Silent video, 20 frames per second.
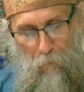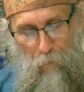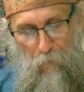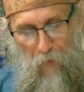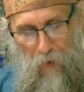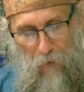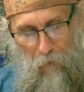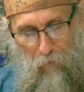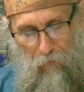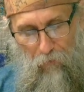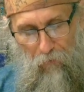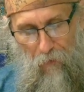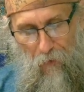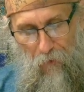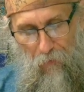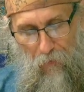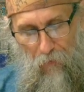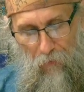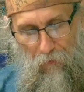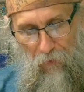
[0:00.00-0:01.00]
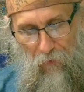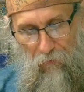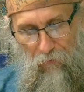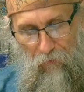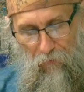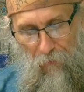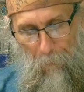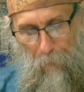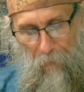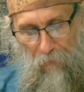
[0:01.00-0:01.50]
feels the hurt and
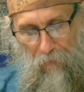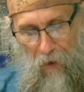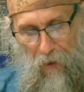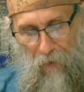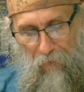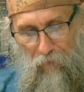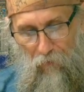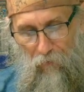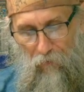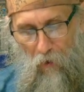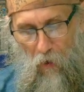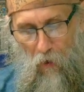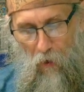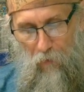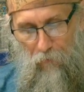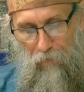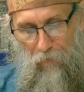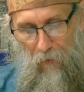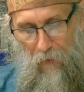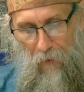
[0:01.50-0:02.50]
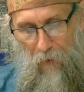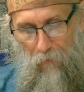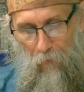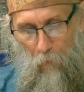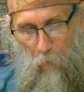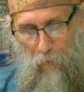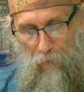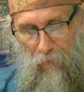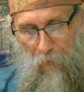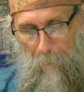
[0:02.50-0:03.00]
sympathizes altogether
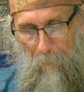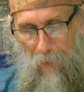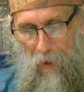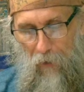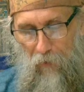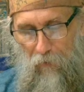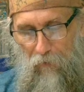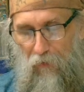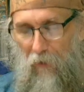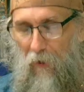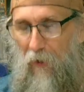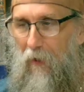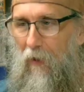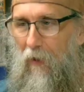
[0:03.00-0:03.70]
with the part